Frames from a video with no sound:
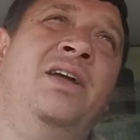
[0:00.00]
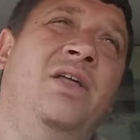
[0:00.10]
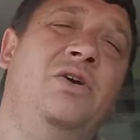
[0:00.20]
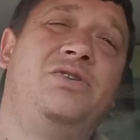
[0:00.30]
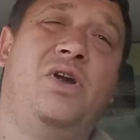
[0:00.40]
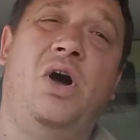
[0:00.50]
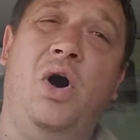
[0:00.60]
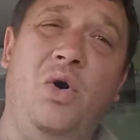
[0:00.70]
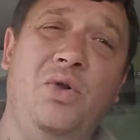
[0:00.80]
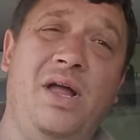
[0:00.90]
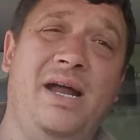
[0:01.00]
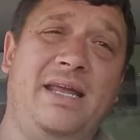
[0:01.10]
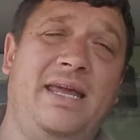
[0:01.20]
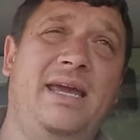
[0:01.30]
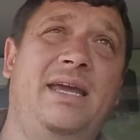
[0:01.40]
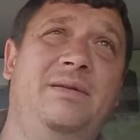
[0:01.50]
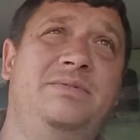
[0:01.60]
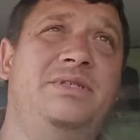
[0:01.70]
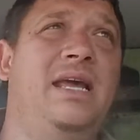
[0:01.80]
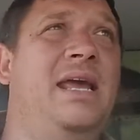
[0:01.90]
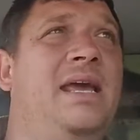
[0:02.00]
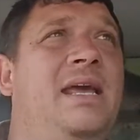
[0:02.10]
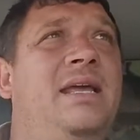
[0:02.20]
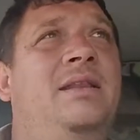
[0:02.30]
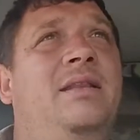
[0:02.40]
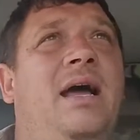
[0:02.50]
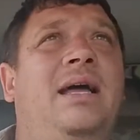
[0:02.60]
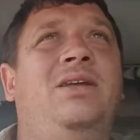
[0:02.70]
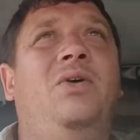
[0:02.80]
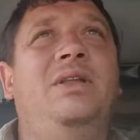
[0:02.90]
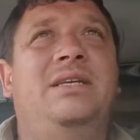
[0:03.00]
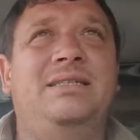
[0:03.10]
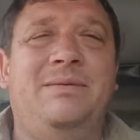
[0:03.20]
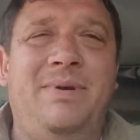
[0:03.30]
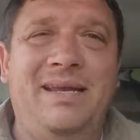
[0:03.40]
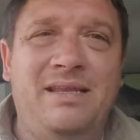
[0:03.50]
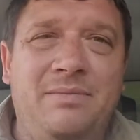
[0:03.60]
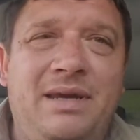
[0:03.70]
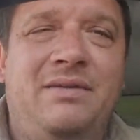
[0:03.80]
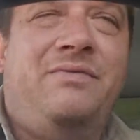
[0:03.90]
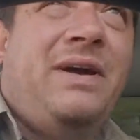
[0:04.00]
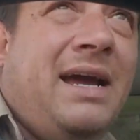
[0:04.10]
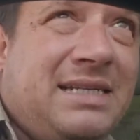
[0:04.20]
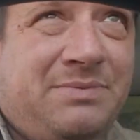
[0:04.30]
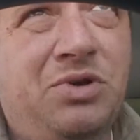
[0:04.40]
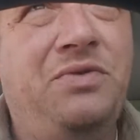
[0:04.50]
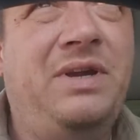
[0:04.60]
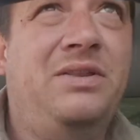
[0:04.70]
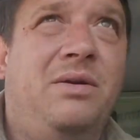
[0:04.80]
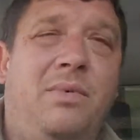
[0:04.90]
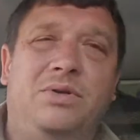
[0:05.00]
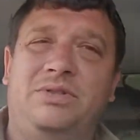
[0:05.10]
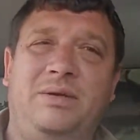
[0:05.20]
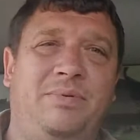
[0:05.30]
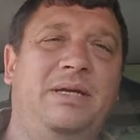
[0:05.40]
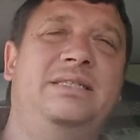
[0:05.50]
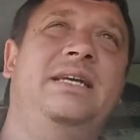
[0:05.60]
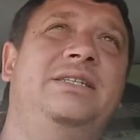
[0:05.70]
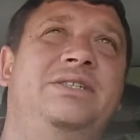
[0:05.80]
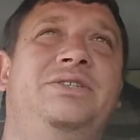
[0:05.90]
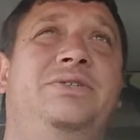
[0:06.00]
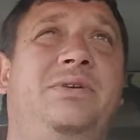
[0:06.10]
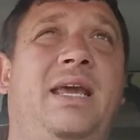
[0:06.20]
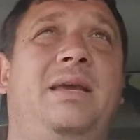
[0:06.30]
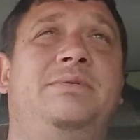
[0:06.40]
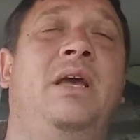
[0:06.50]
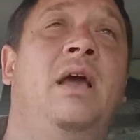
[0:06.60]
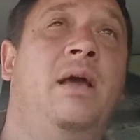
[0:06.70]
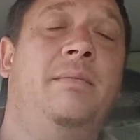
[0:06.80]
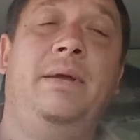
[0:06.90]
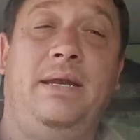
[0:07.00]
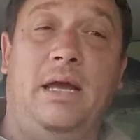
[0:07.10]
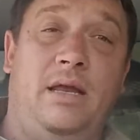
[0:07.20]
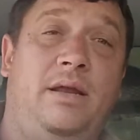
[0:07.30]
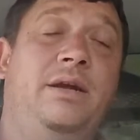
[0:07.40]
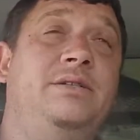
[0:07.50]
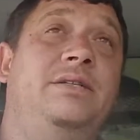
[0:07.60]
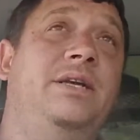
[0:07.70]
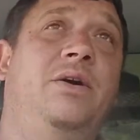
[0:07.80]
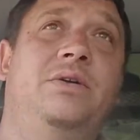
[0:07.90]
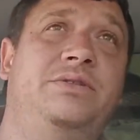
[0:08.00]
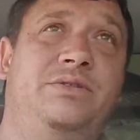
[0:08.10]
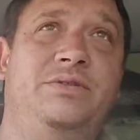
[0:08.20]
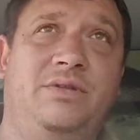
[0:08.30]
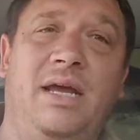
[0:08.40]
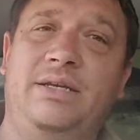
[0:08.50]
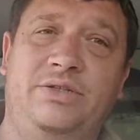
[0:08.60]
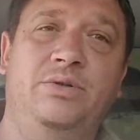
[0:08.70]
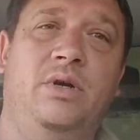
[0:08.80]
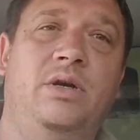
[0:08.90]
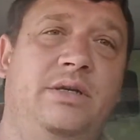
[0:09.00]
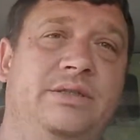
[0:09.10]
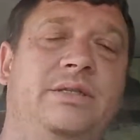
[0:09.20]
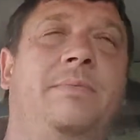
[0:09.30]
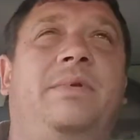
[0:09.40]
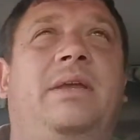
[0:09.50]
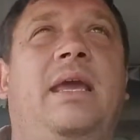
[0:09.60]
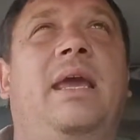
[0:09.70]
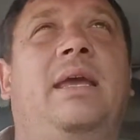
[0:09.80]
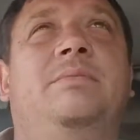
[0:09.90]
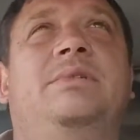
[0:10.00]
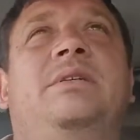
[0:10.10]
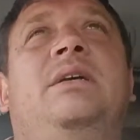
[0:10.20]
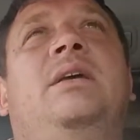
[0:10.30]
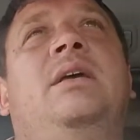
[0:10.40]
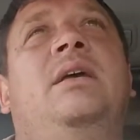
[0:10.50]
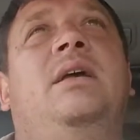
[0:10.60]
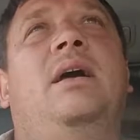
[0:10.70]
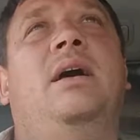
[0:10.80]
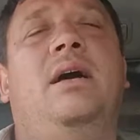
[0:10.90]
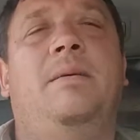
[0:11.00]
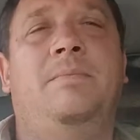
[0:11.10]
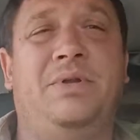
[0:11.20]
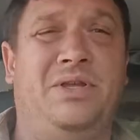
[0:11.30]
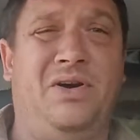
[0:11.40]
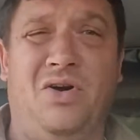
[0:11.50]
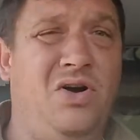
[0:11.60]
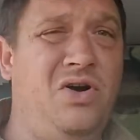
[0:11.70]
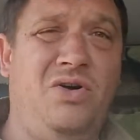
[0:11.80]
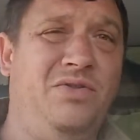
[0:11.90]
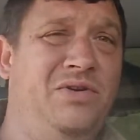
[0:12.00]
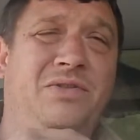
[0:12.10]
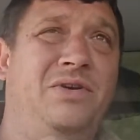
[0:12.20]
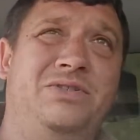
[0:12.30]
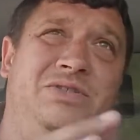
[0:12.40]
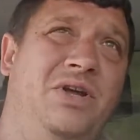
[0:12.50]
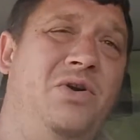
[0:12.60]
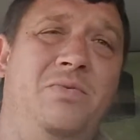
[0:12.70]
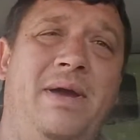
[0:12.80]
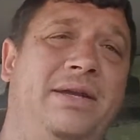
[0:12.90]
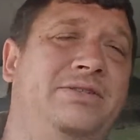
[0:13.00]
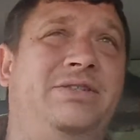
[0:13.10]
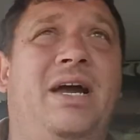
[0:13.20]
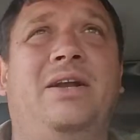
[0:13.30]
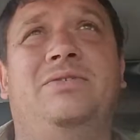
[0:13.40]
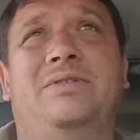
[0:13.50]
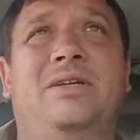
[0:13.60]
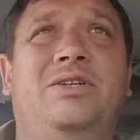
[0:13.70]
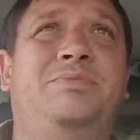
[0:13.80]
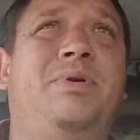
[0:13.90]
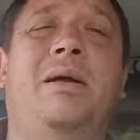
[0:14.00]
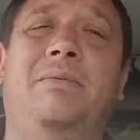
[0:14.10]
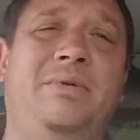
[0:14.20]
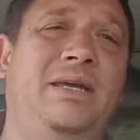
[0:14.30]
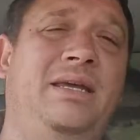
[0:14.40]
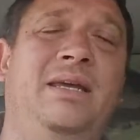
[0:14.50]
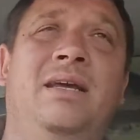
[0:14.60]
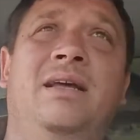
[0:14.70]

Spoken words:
those are a whole lot of games, and I don't anticipate them being fast moving. They're mostly PlayStation 2 games. I mean, here's the deal: there's like 200 and something games, but there's no major titles. There's probably